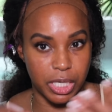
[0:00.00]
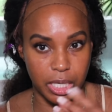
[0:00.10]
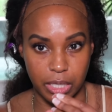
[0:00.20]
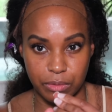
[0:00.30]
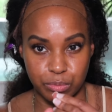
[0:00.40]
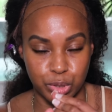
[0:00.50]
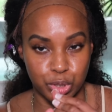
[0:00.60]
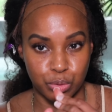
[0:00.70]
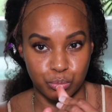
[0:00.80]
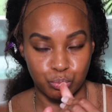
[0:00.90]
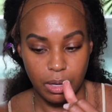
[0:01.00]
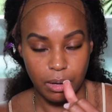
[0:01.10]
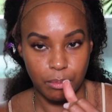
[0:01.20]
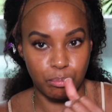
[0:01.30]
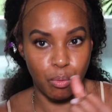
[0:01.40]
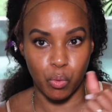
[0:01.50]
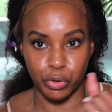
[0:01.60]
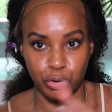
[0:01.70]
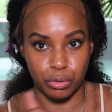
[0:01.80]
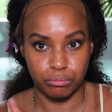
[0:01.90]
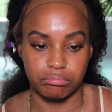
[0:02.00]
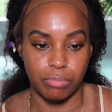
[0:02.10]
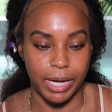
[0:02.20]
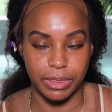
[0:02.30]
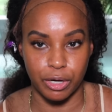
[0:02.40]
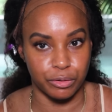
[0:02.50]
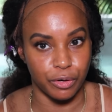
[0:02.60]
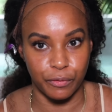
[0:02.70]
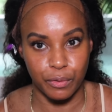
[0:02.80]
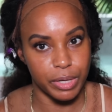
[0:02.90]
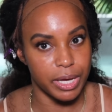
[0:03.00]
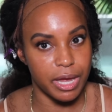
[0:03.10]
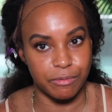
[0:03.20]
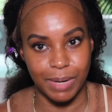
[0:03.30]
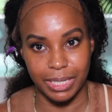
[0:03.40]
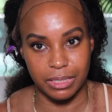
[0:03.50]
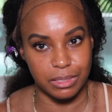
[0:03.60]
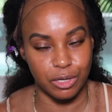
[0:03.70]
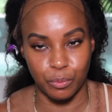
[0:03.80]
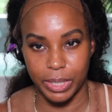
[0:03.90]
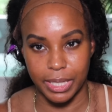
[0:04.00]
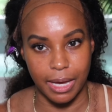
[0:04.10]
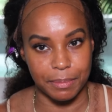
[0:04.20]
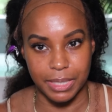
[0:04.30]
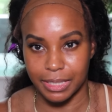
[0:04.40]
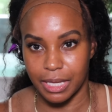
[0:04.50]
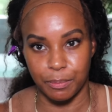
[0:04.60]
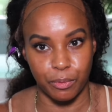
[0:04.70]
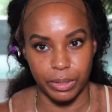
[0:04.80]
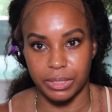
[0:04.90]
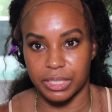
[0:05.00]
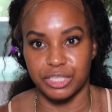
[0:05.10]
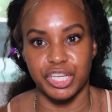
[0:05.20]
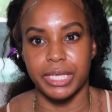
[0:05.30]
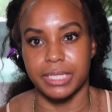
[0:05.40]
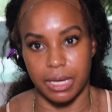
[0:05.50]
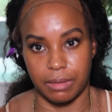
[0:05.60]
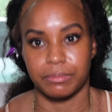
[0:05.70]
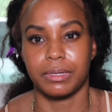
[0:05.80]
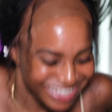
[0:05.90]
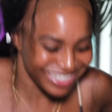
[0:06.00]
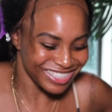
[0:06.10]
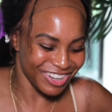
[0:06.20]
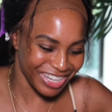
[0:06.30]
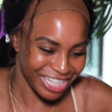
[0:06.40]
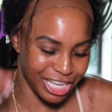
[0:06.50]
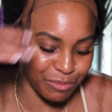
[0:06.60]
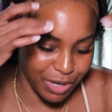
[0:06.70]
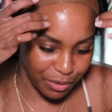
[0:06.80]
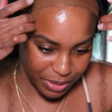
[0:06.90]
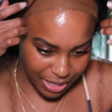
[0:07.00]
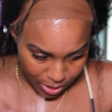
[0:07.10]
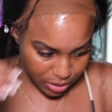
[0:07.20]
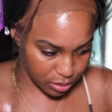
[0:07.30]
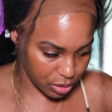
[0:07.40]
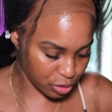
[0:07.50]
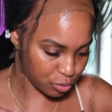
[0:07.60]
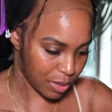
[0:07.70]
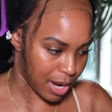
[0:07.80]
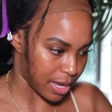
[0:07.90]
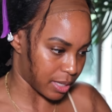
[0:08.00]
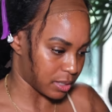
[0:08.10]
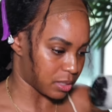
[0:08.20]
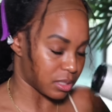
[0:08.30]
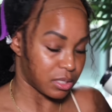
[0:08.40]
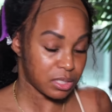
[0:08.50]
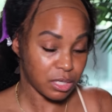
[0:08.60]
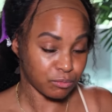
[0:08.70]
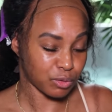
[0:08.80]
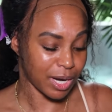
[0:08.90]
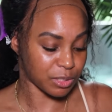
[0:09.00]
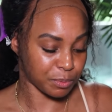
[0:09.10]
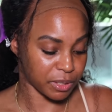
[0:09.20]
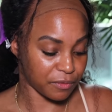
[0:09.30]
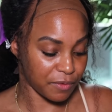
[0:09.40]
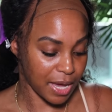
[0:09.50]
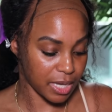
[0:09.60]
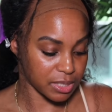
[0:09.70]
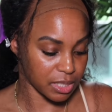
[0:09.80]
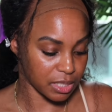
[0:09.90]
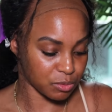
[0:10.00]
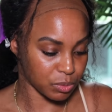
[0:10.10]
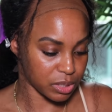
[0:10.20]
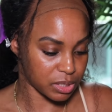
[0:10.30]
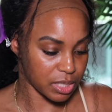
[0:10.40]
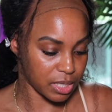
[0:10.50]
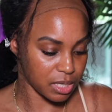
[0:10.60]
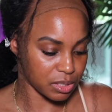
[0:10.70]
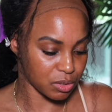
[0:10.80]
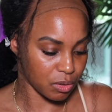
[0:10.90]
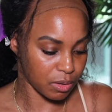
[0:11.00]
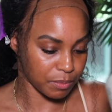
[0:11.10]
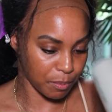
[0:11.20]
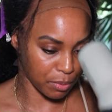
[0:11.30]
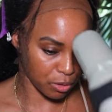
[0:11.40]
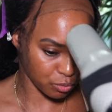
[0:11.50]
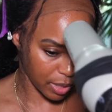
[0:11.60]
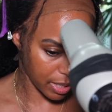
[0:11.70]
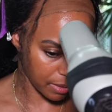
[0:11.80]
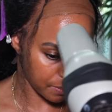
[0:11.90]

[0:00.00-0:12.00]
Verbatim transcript: gives border right there on your forehead. Everybody can see your wig cap, and at that point the jig is up. Let's go ahead and keep going. Wait till this dries. This stuff dries pretty fast and it gets really sticky, so I'm gonna blow dry